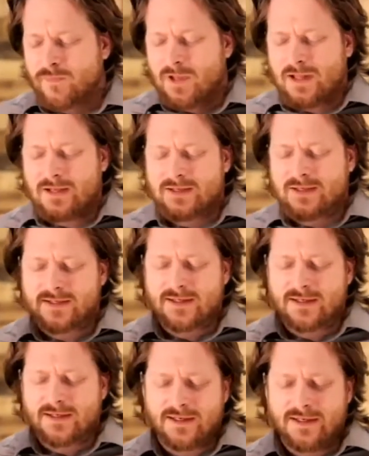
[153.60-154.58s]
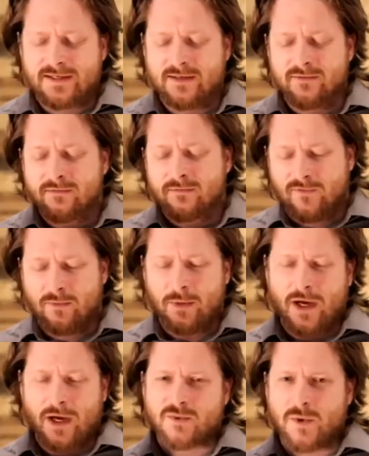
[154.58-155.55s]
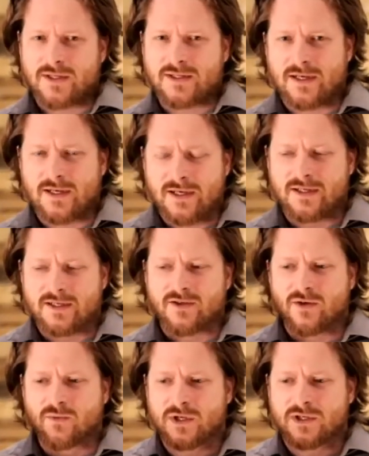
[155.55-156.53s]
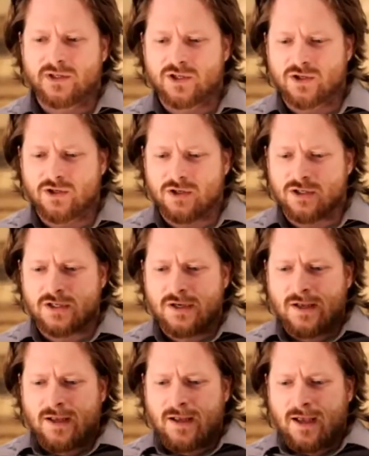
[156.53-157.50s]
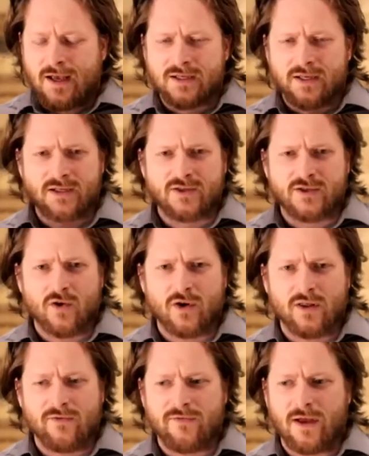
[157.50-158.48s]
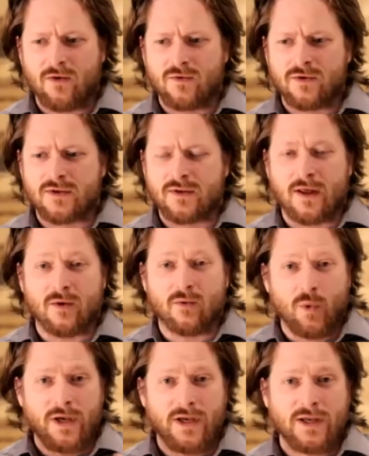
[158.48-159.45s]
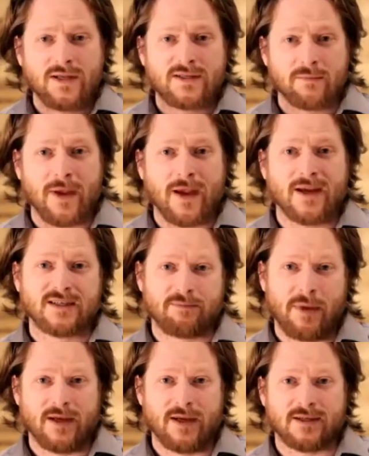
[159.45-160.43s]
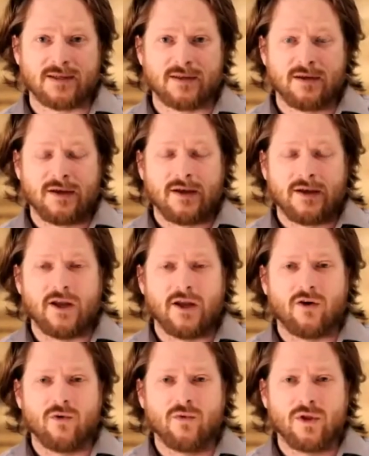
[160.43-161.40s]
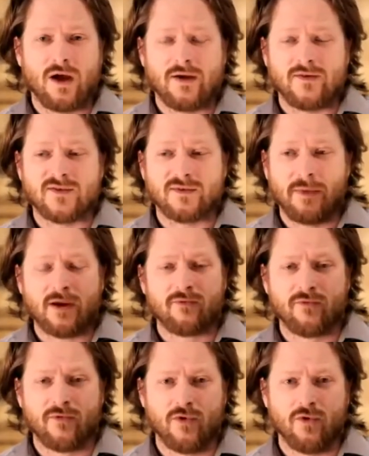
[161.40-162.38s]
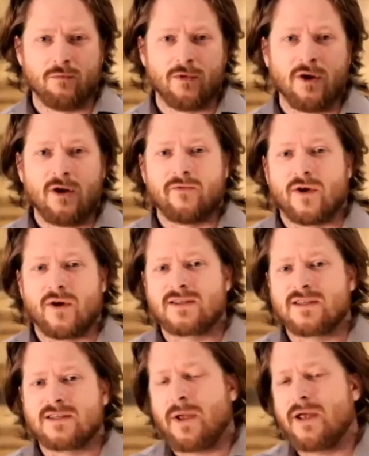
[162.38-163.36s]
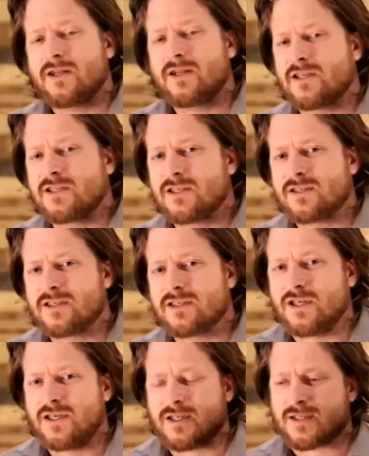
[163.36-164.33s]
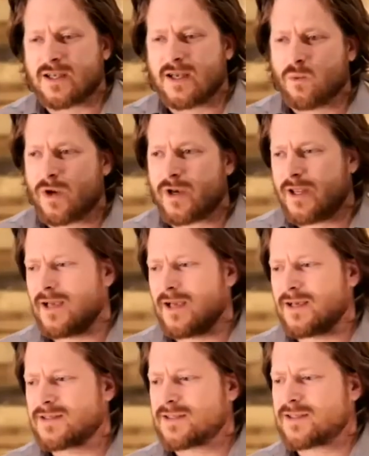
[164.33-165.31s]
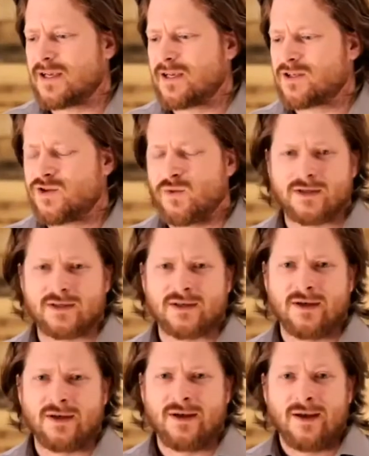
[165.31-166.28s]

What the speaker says: Lent is the season from Ash Wednesday to Easter in which the church has historically found that we need to make space in our own lives, make room for us to pay attention to Jesus and what he has to say to us